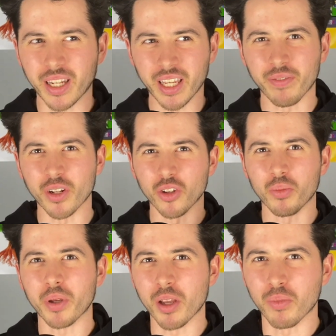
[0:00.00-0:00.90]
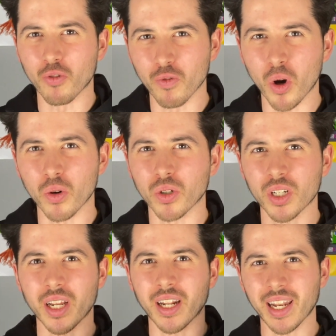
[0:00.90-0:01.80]
giving other people roles
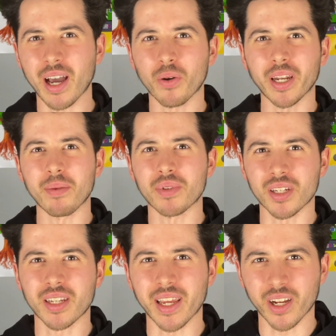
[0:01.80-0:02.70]
and allowing them to take